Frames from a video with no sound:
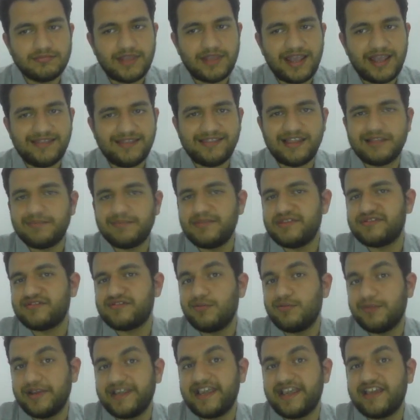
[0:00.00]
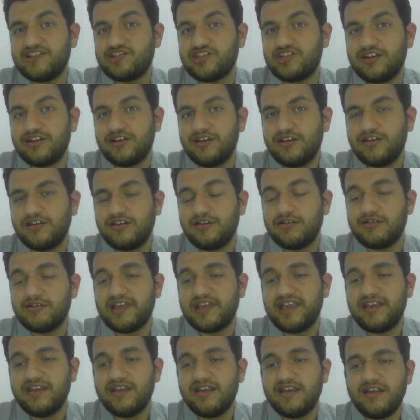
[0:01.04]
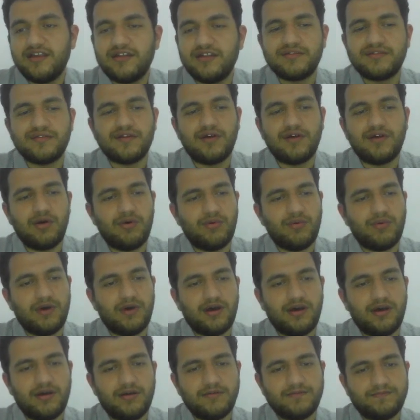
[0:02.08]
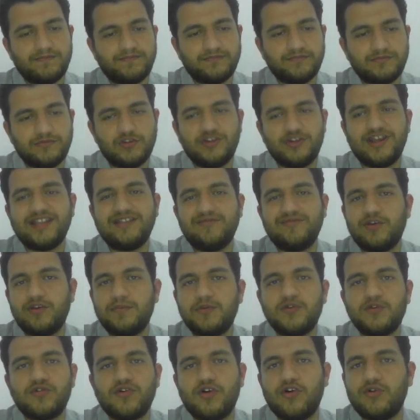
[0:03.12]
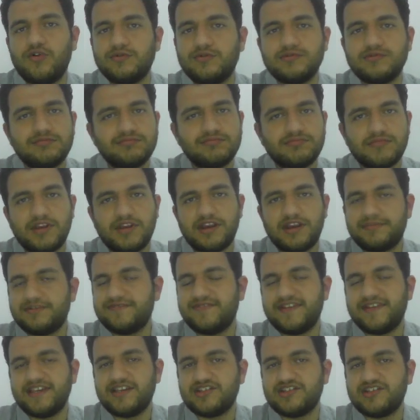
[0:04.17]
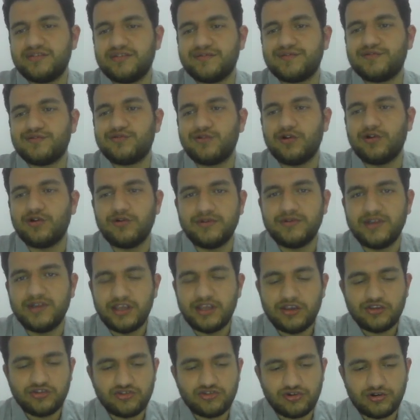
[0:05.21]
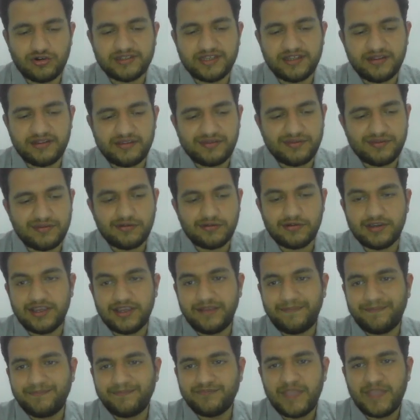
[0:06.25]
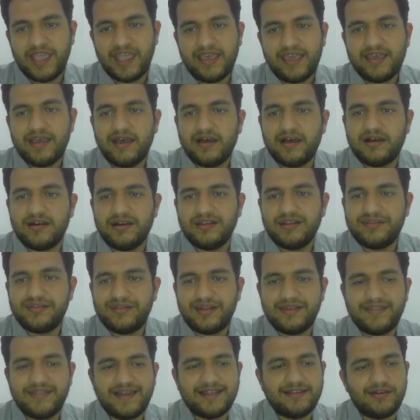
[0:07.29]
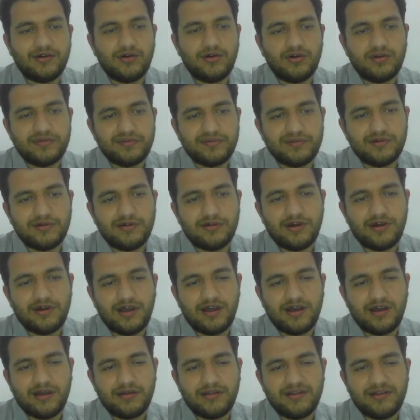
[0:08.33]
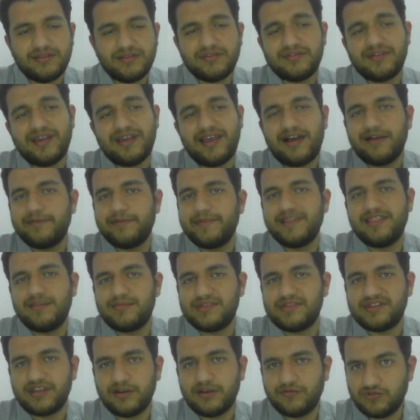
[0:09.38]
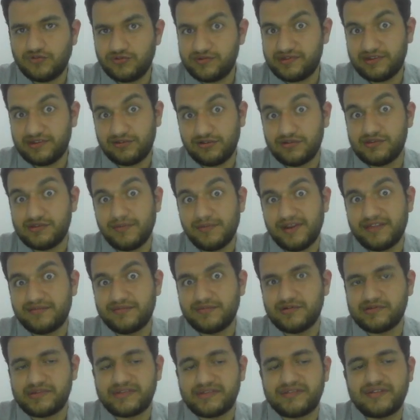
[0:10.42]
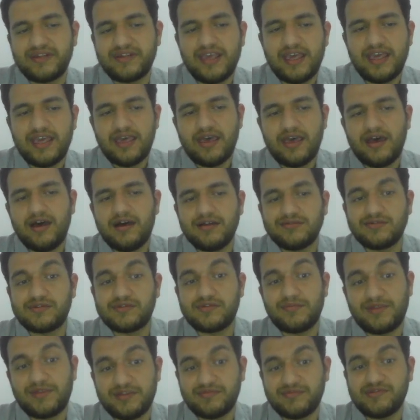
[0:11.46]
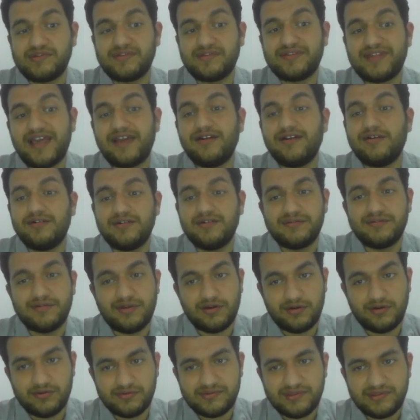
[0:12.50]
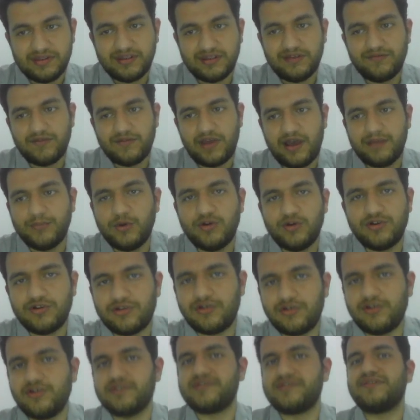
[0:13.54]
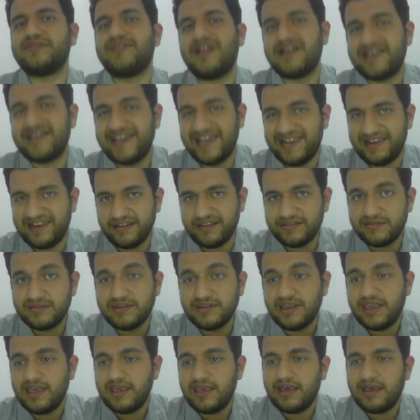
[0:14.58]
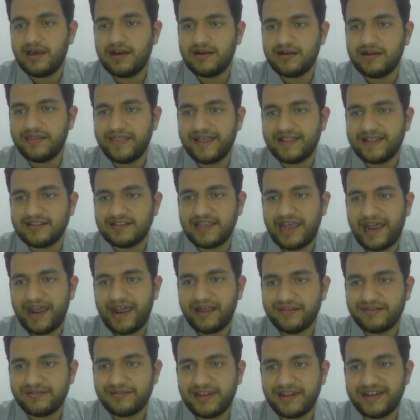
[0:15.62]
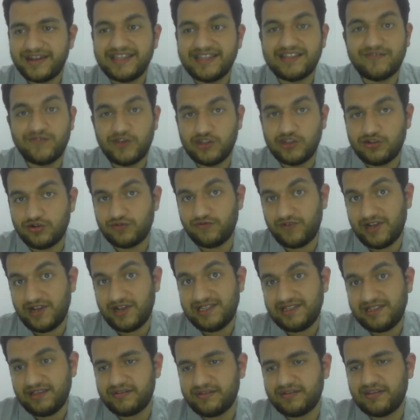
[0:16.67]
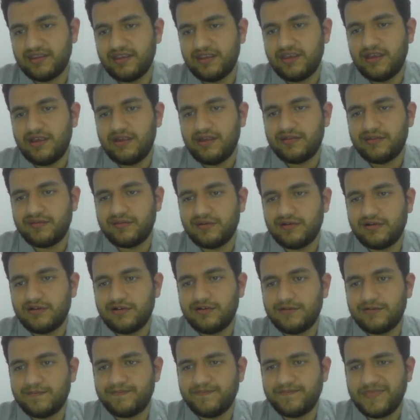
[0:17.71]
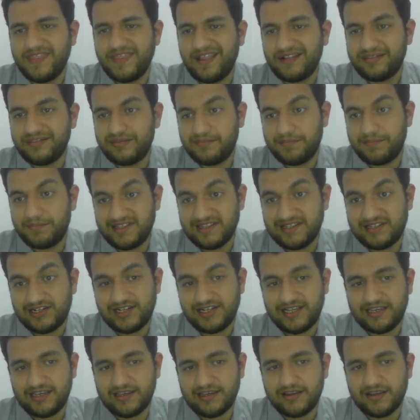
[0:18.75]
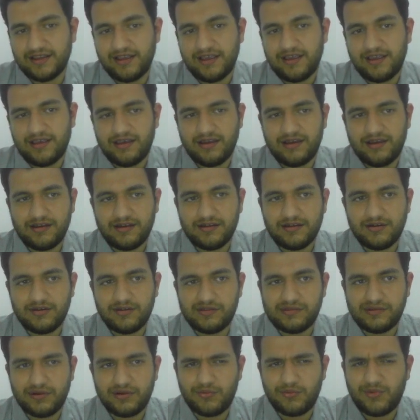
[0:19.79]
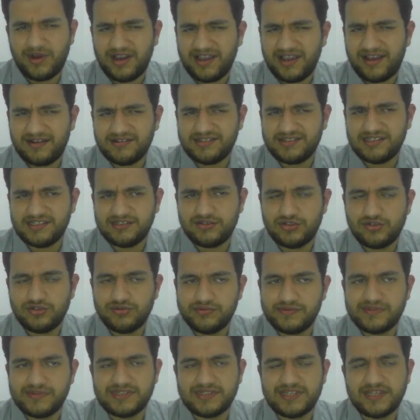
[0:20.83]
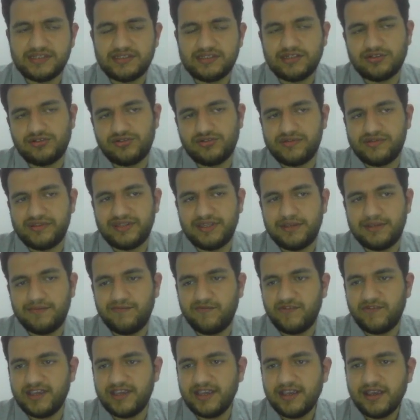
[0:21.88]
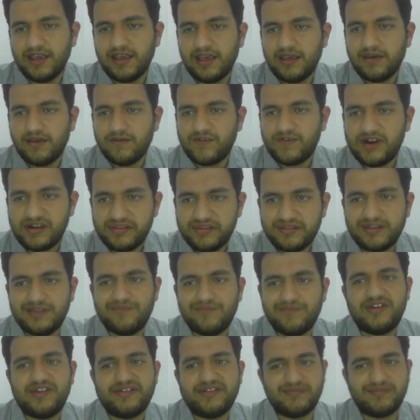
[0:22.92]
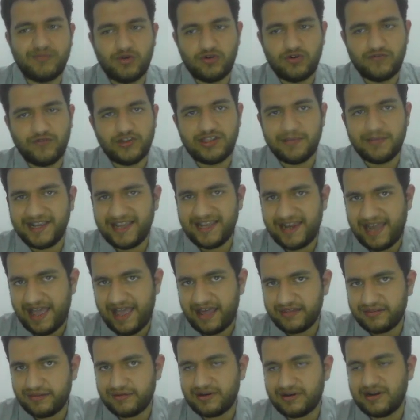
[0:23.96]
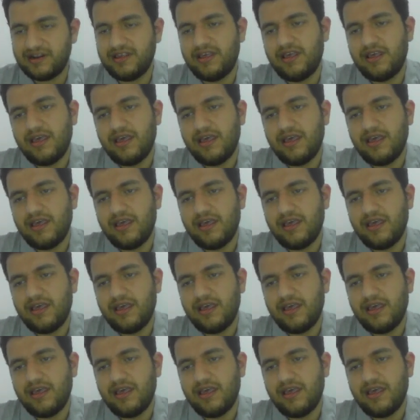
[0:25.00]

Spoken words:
and that means complication. Okay, so you can develop your own abbreviations, your own shortcuts. Okay, let's say that also, let's say I made the mistake of choosing toxoplasmosis. Toxoplasmosis can also cause a mononucleosis-like illness that has a negative heterophile test. So that's pretty tricky. So why I didn't choose it and I choose CMV? First, CMV is more of a typical answer.